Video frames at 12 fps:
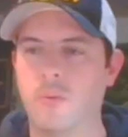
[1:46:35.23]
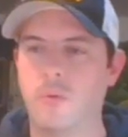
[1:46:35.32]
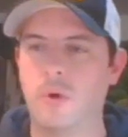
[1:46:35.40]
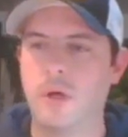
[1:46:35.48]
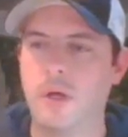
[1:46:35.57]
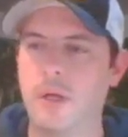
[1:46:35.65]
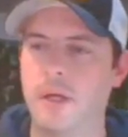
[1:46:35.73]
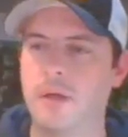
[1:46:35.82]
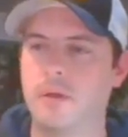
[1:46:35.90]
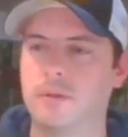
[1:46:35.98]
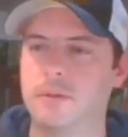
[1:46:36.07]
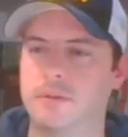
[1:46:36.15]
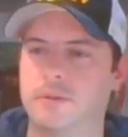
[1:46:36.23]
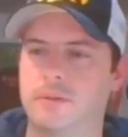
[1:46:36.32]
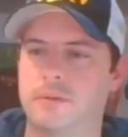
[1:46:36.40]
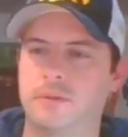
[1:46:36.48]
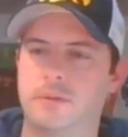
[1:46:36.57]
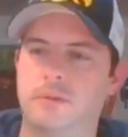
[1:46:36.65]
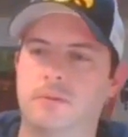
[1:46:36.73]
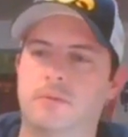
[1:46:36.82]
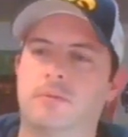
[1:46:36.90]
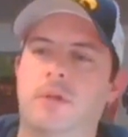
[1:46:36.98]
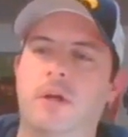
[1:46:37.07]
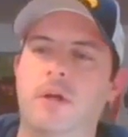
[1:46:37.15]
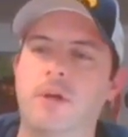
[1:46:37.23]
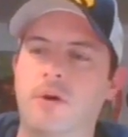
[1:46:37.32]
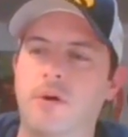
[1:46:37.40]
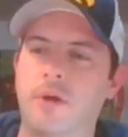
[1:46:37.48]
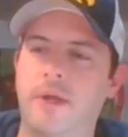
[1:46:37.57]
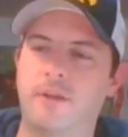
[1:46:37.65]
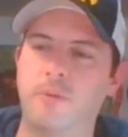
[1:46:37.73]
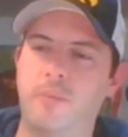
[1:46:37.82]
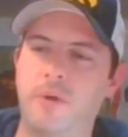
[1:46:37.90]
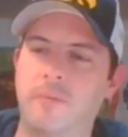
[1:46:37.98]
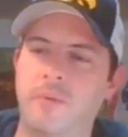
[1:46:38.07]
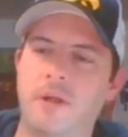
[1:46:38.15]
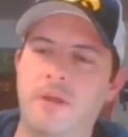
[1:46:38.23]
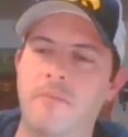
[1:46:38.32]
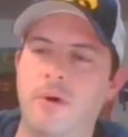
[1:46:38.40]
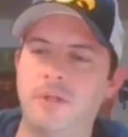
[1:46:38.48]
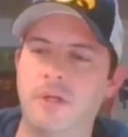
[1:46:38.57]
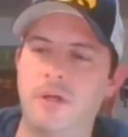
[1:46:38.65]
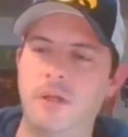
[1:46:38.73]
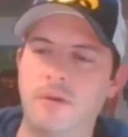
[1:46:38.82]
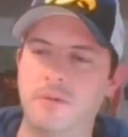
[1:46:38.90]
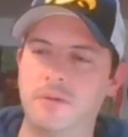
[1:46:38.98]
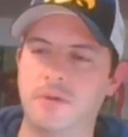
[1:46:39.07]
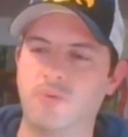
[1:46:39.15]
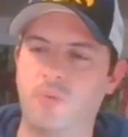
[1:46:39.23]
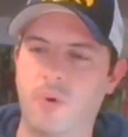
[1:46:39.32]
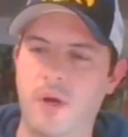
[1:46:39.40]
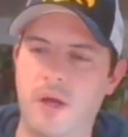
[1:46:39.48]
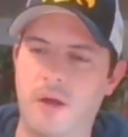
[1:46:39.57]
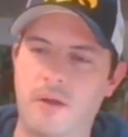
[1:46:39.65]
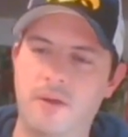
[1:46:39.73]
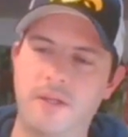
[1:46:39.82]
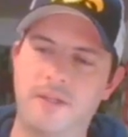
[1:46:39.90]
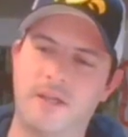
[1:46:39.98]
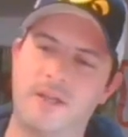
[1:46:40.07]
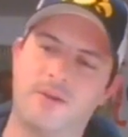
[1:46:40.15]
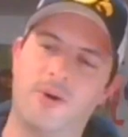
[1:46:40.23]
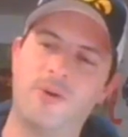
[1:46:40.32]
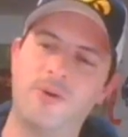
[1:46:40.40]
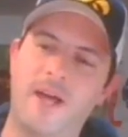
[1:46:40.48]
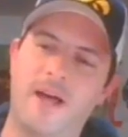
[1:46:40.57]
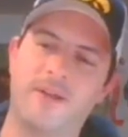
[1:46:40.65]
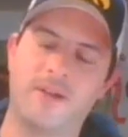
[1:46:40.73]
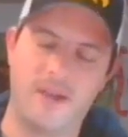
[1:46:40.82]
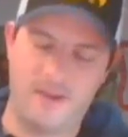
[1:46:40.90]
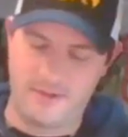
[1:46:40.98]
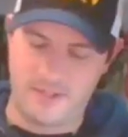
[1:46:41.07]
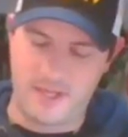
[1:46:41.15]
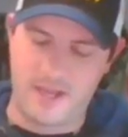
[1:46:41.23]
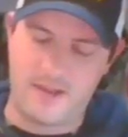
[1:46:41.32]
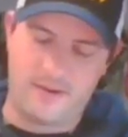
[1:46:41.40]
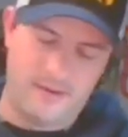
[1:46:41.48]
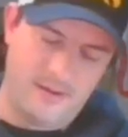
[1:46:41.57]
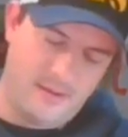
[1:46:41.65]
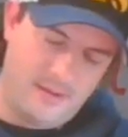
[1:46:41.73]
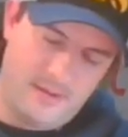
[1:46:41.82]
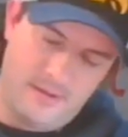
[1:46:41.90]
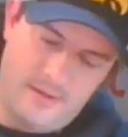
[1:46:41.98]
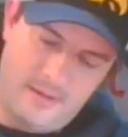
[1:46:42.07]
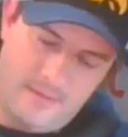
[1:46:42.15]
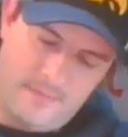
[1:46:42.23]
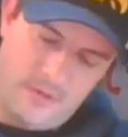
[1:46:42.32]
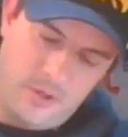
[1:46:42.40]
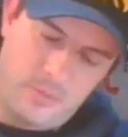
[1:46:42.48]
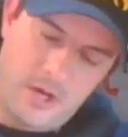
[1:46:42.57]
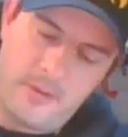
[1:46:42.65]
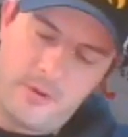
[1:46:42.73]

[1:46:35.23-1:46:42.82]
What else? There you go. You got the Big Mill emoji to use as well. He says holding alligators down. He's probably been